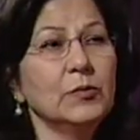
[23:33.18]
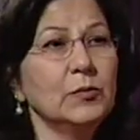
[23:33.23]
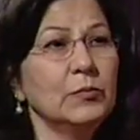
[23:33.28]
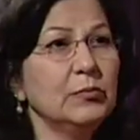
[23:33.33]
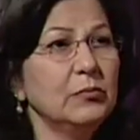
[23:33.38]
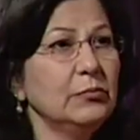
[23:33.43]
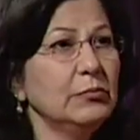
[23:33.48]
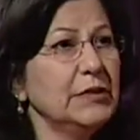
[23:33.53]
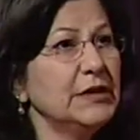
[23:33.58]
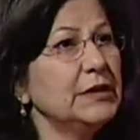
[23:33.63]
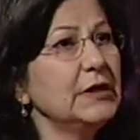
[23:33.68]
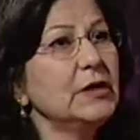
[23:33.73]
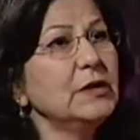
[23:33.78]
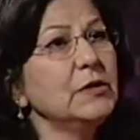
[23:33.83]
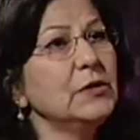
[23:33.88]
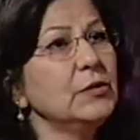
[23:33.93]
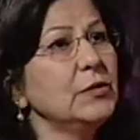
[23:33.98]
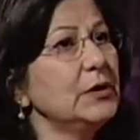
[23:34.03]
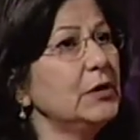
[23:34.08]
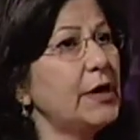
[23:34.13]
middle
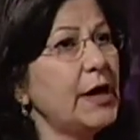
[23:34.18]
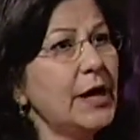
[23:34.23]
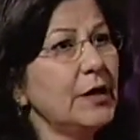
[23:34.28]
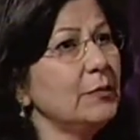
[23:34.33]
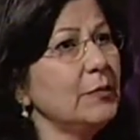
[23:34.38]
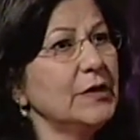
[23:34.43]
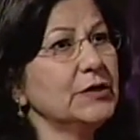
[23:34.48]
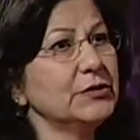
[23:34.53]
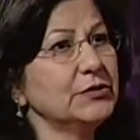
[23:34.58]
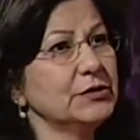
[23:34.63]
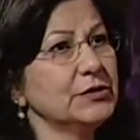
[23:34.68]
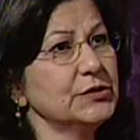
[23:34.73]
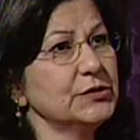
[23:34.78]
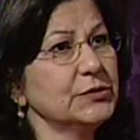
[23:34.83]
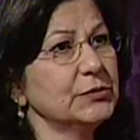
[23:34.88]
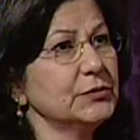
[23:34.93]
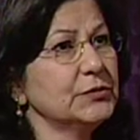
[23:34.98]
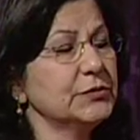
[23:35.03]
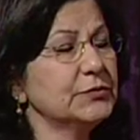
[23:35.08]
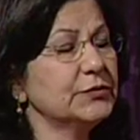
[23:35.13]
or elementary
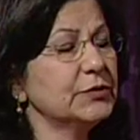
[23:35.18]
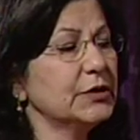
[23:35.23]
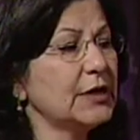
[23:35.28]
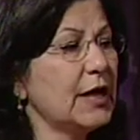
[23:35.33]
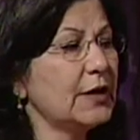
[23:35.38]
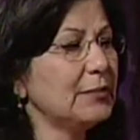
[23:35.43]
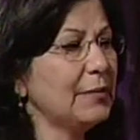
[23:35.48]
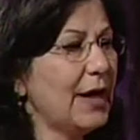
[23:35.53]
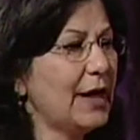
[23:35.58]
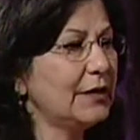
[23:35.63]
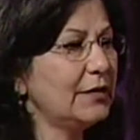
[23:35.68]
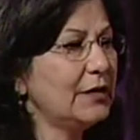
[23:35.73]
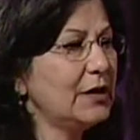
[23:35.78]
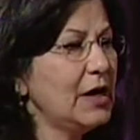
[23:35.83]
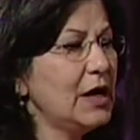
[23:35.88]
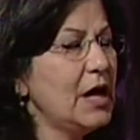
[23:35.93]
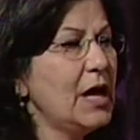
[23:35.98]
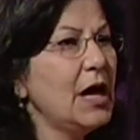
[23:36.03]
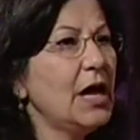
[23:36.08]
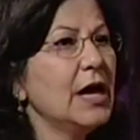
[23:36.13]
schools for that matter.
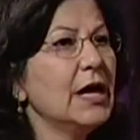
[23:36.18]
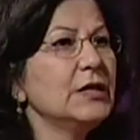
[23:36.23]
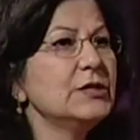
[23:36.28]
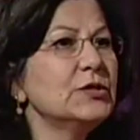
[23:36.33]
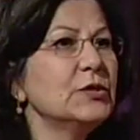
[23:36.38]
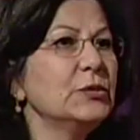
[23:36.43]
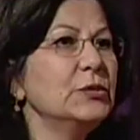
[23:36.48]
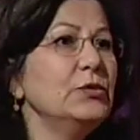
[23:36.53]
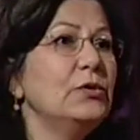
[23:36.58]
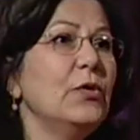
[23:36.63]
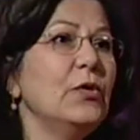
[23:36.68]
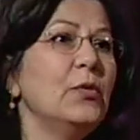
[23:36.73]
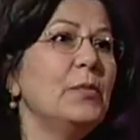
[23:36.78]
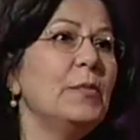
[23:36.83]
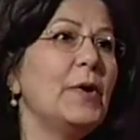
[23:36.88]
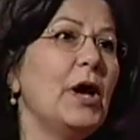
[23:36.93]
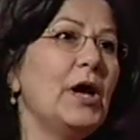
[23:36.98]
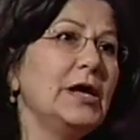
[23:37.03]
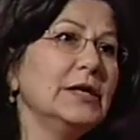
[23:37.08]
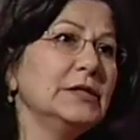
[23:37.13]
And so no
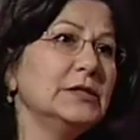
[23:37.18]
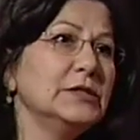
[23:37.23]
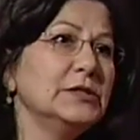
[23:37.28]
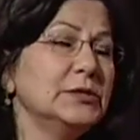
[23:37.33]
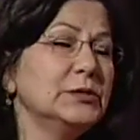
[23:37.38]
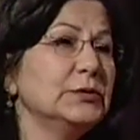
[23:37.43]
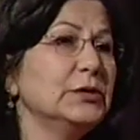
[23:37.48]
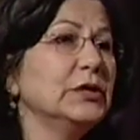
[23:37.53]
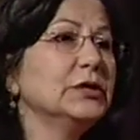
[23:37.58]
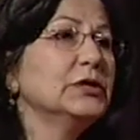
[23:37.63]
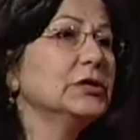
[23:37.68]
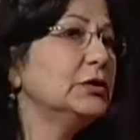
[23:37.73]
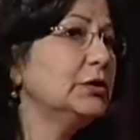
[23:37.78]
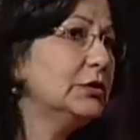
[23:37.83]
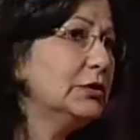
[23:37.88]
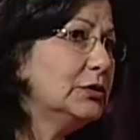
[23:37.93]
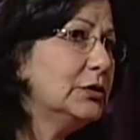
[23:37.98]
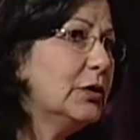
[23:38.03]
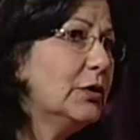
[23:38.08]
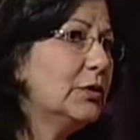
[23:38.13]
Baha'i student
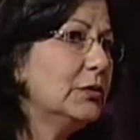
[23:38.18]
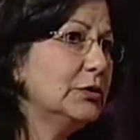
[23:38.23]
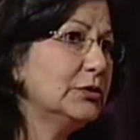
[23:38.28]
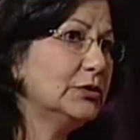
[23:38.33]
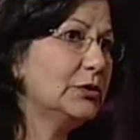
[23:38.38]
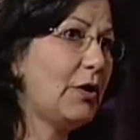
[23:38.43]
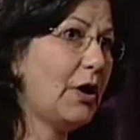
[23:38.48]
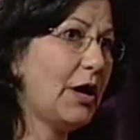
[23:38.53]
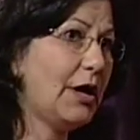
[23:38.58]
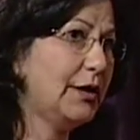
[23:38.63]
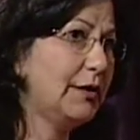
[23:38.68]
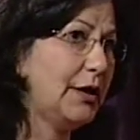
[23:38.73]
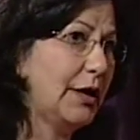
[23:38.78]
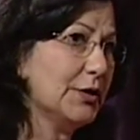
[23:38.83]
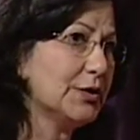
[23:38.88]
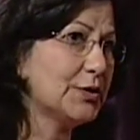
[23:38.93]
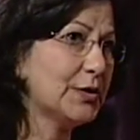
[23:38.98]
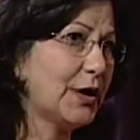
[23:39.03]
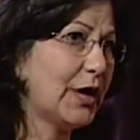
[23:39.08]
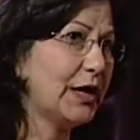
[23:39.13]
could go to higher
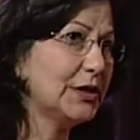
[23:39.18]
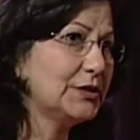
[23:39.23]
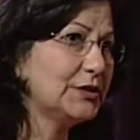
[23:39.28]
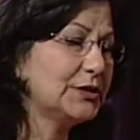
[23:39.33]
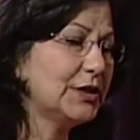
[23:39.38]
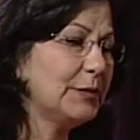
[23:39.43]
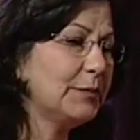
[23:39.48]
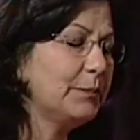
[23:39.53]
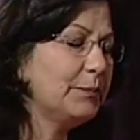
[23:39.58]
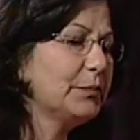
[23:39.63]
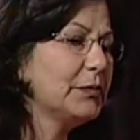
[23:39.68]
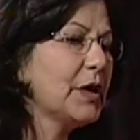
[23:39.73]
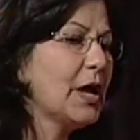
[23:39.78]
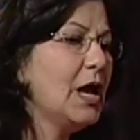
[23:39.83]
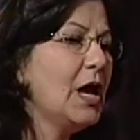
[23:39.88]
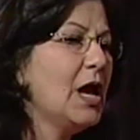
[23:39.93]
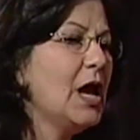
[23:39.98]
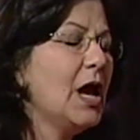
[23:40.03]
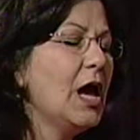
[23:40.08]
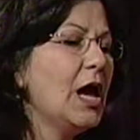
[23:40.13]
education.
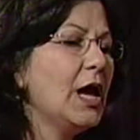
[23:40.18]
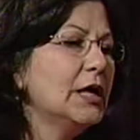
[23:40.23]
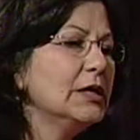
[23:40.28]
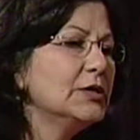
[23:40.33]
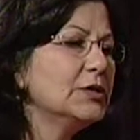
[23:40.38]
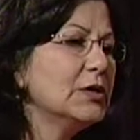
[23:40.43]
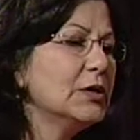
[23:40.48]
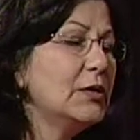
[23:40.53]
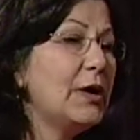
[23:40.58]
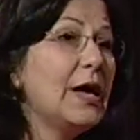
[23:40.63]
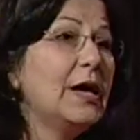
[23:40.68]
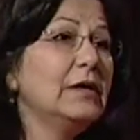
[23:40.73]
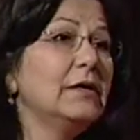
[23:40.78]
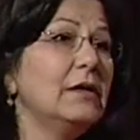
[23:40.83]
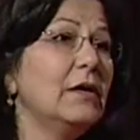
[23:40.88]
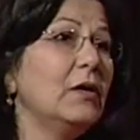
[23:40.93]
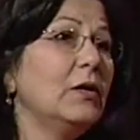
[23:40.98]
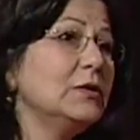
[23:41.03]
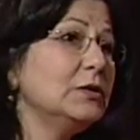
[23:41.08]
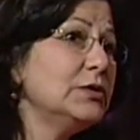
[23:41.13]

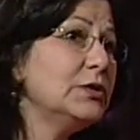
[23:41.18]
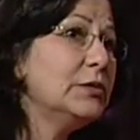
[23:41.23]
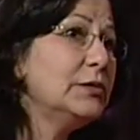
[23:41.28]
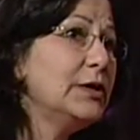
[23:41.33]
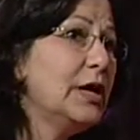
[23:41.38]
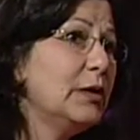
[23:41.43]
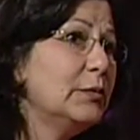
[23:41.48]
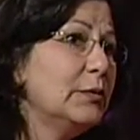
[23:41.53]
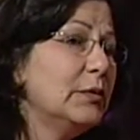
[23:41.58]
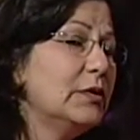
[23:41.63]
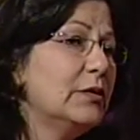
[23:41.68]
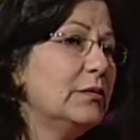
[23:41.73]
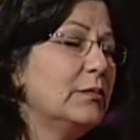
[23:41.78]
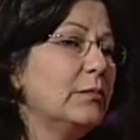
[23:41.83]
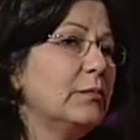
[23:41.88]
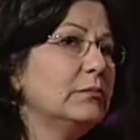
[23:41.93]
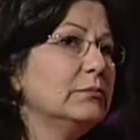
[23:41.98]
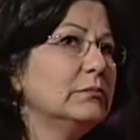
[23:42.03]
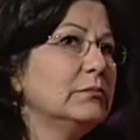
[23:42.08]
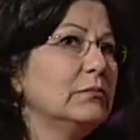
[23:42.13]
And also there were
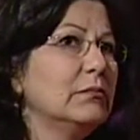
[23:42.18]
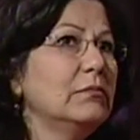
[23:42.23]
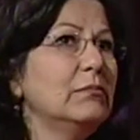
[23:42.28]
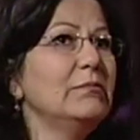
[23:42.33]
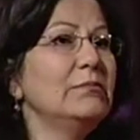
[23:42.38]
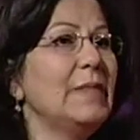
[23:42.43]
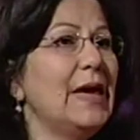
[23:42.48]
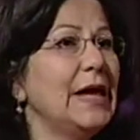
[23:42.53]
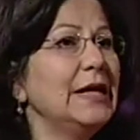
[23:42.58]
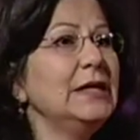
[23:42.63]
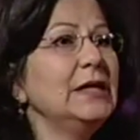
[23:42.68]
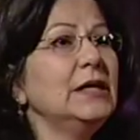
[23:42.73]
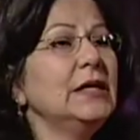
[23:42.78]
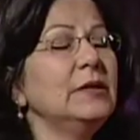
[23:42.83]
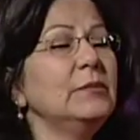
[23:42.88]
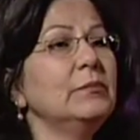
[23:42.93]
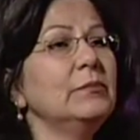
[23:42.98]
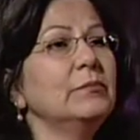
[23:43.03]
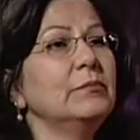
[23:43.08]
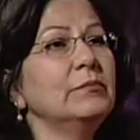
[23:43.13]

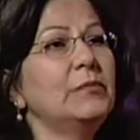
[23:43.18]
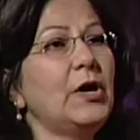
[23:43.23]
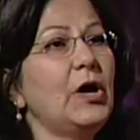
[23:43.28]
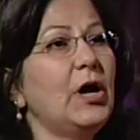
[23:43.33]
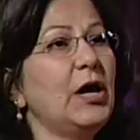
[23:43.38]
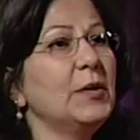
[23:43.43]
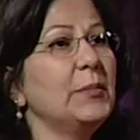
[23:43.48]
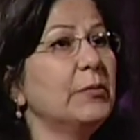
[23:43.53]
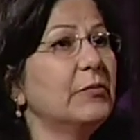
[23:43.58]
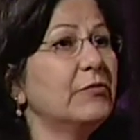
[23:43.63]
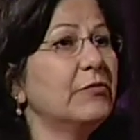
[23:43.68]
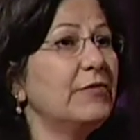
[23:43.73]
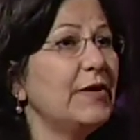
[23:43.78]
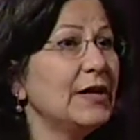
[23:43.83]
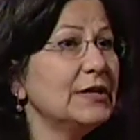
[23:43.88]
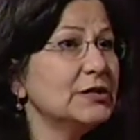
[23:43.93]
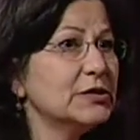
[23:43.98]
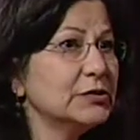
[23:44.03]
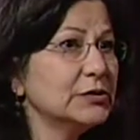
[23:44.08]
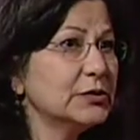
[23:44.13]
many Baha'i
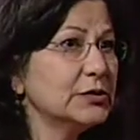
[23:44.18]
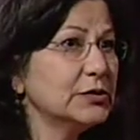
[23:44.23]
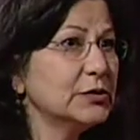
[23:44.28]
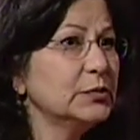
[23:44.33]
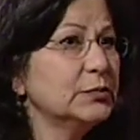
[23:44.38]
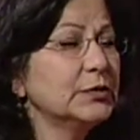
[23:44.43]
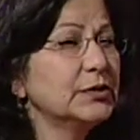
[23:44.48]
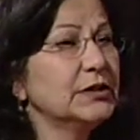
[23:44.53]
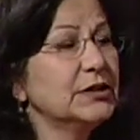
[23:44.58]
professors who were